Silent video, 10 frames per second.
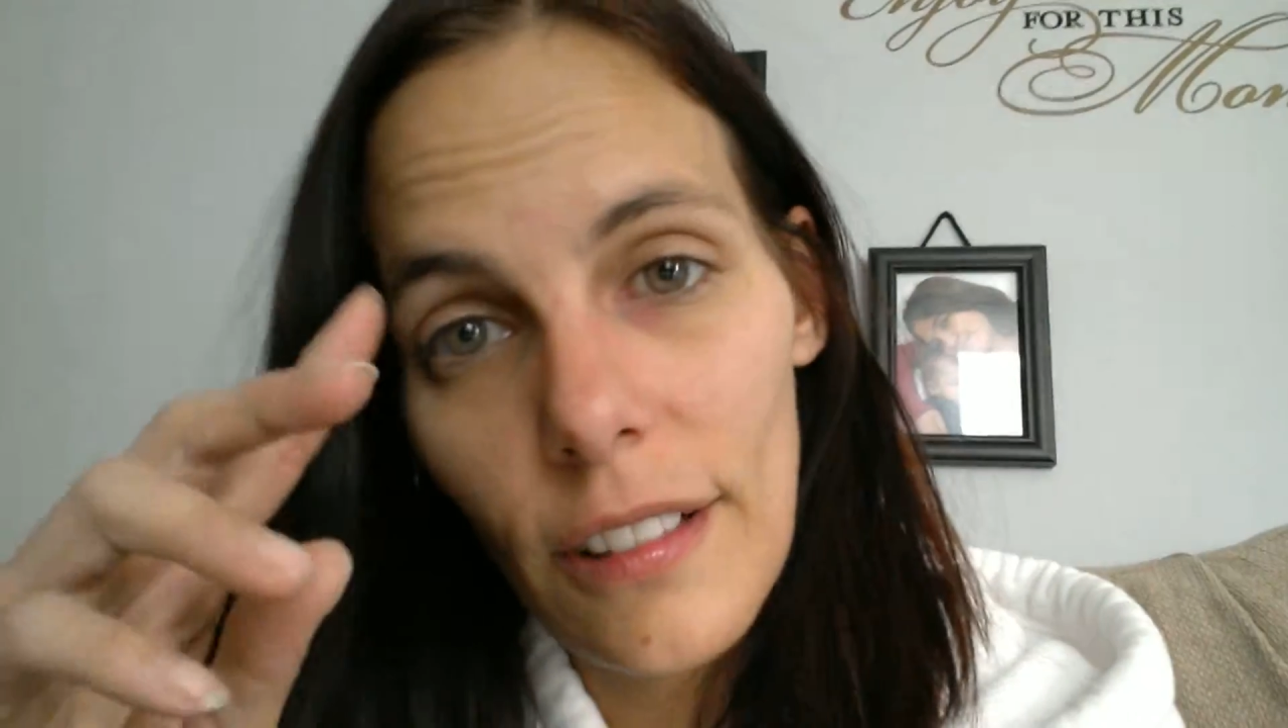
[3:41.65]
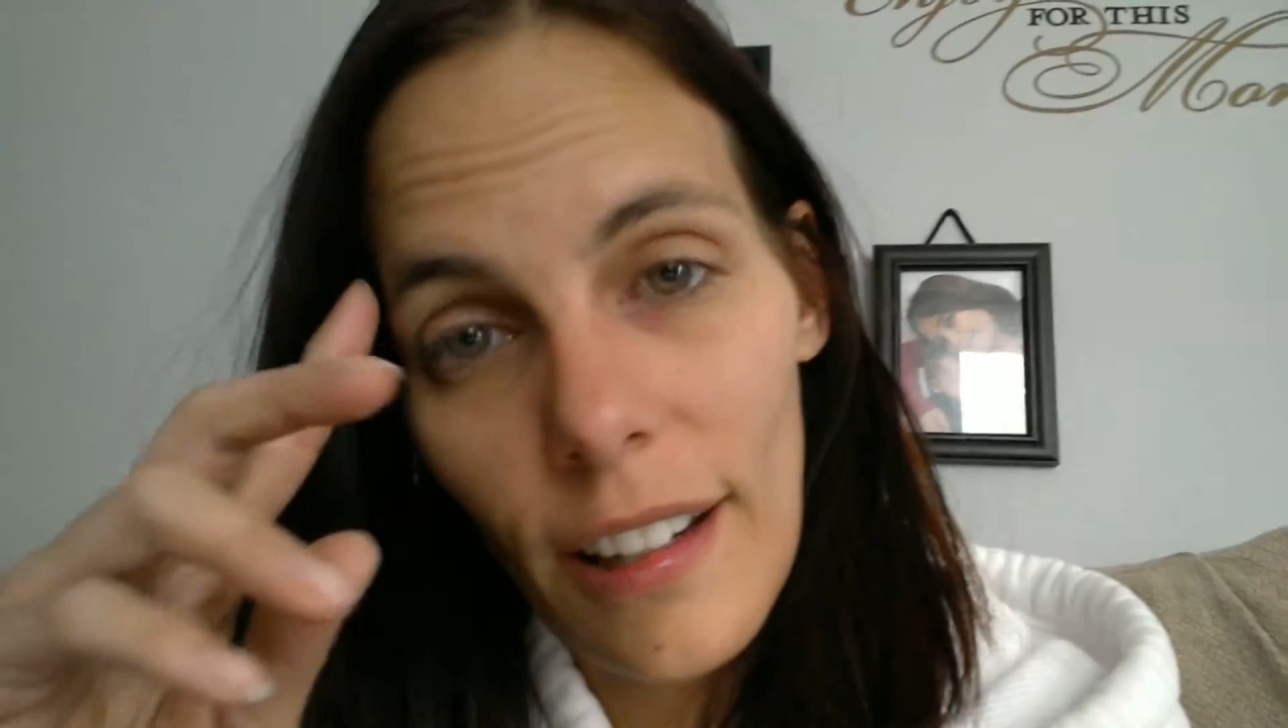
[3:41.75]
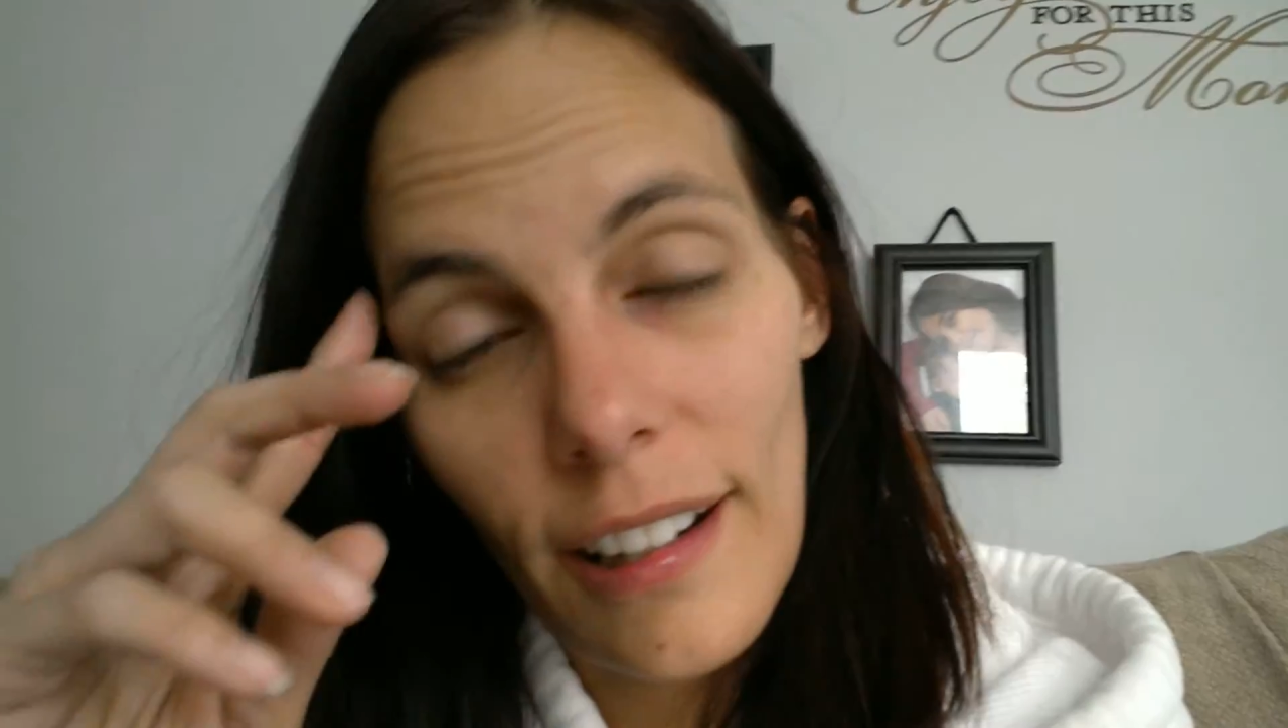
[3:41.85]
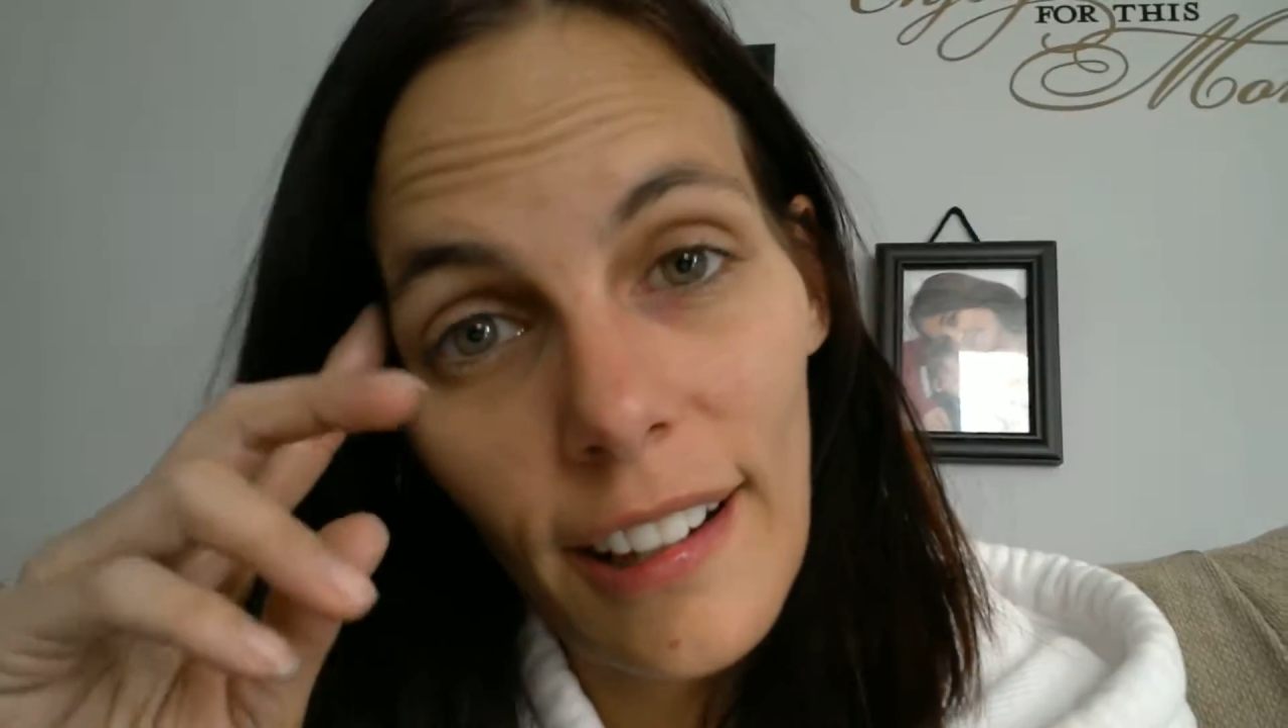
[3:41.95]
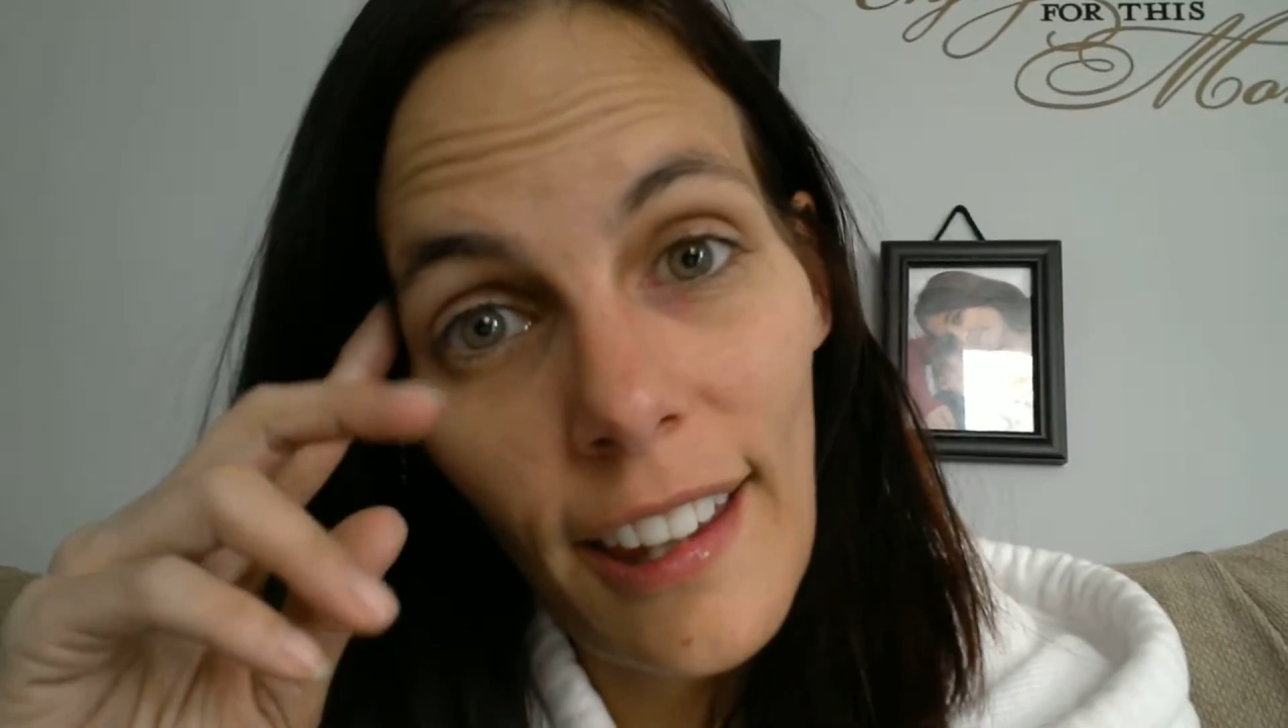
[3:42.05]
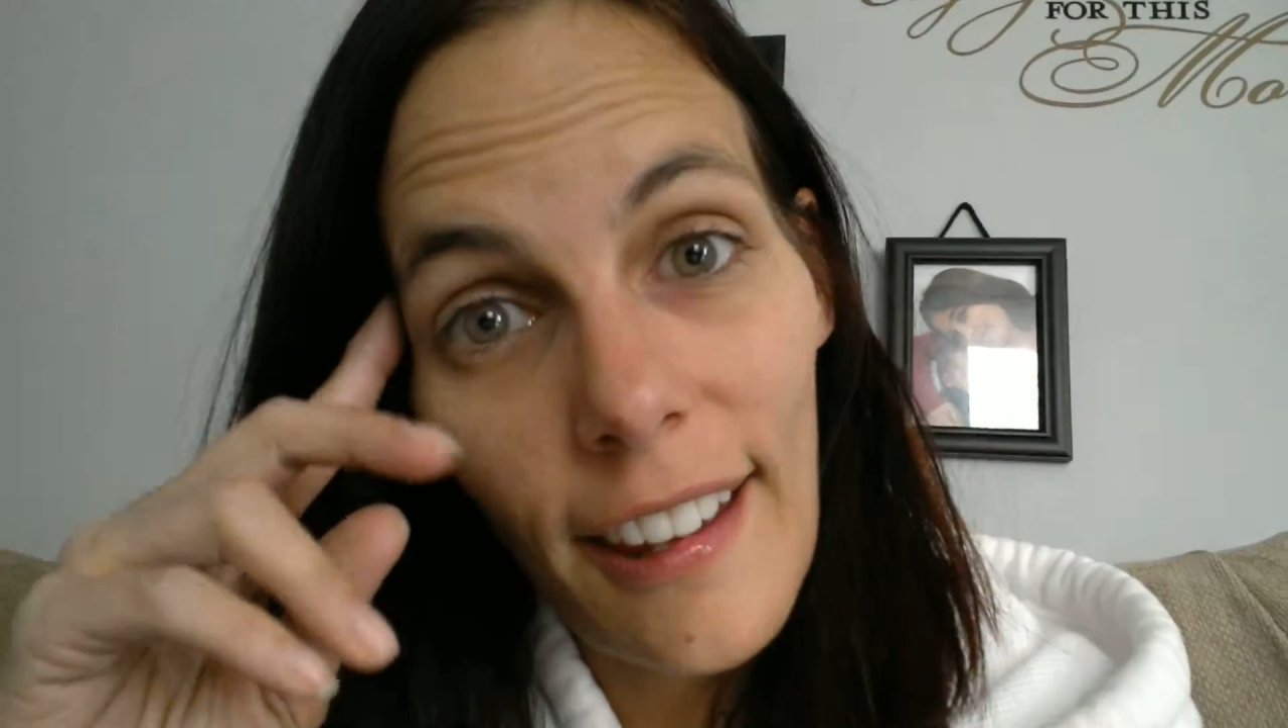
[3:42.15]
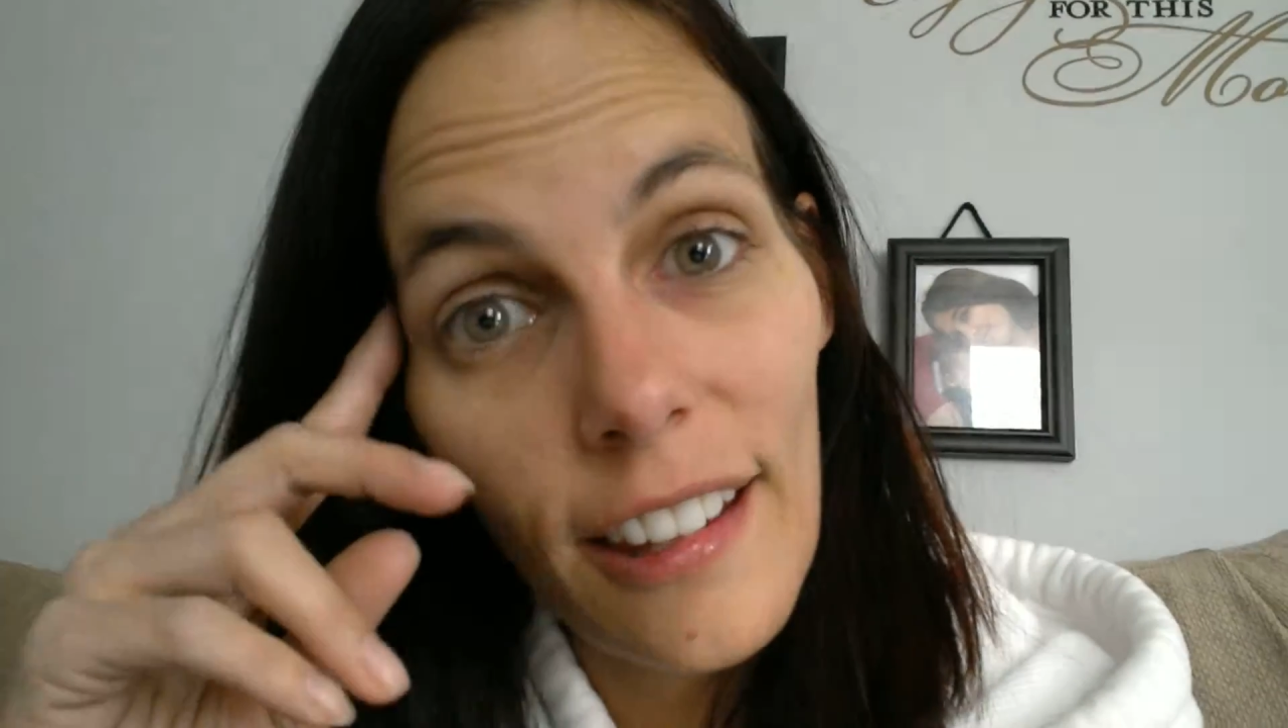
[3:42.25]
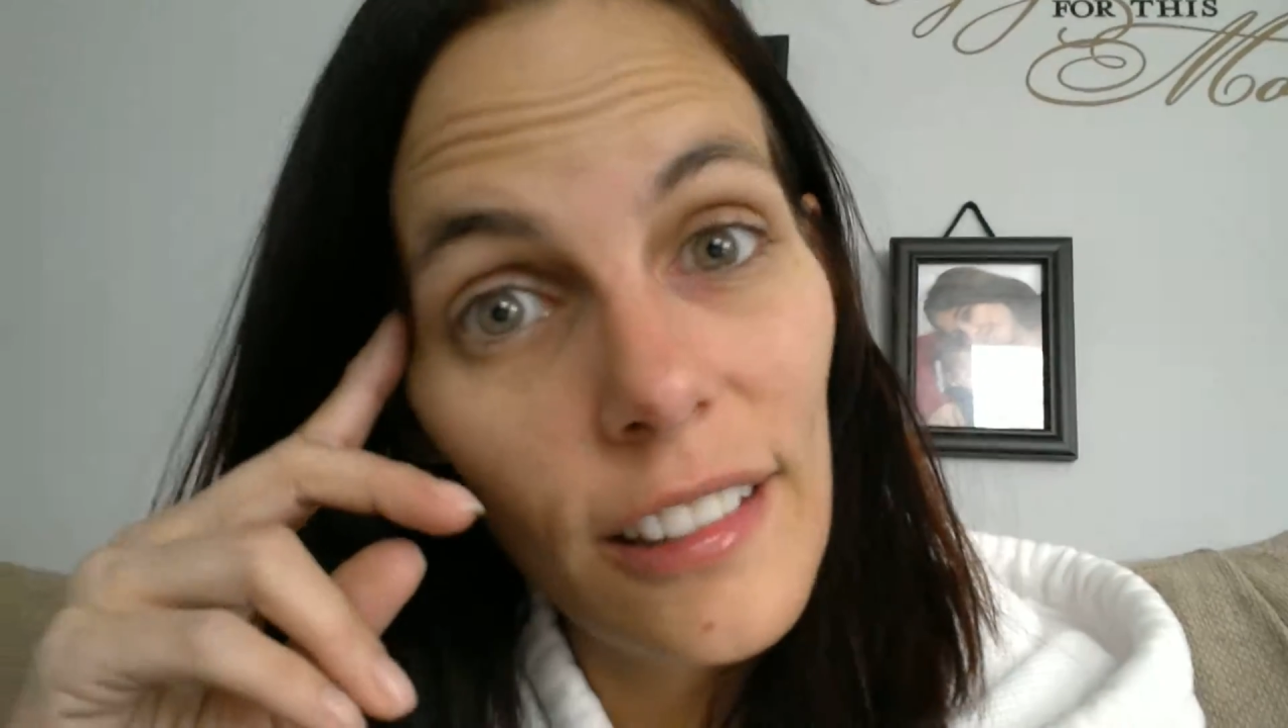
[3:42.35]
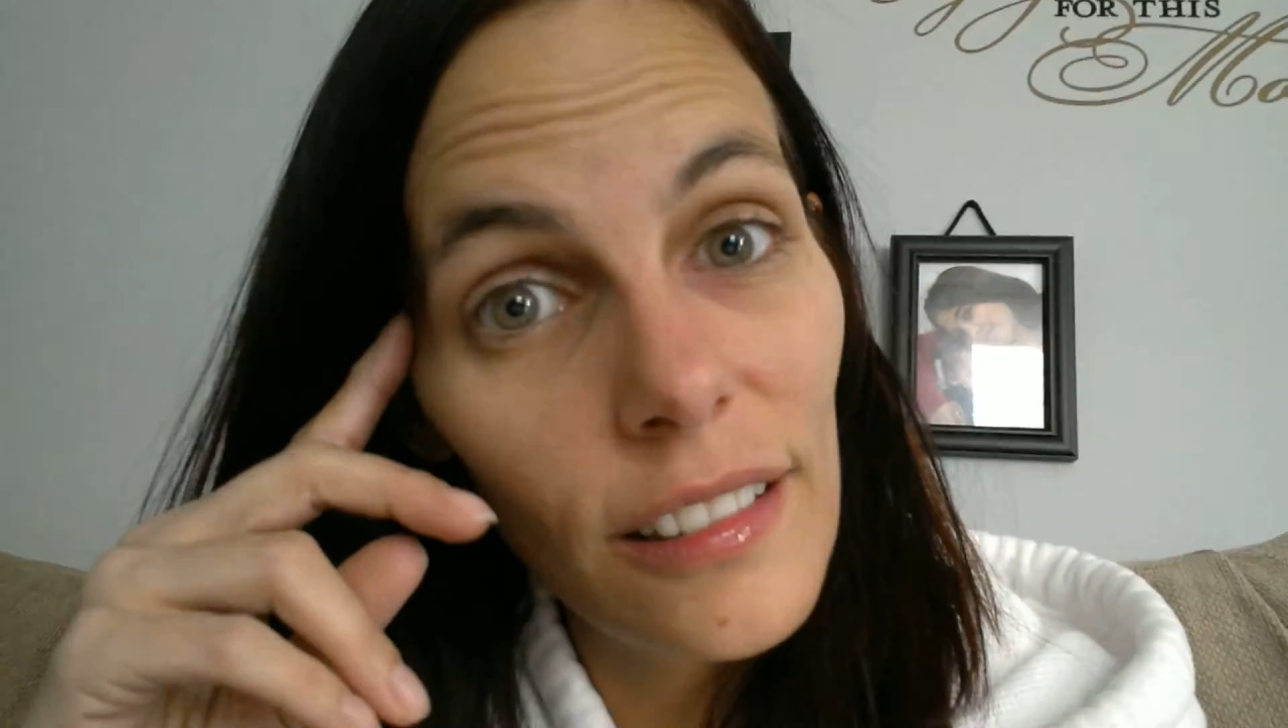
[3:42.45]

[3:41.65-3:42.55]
and I can't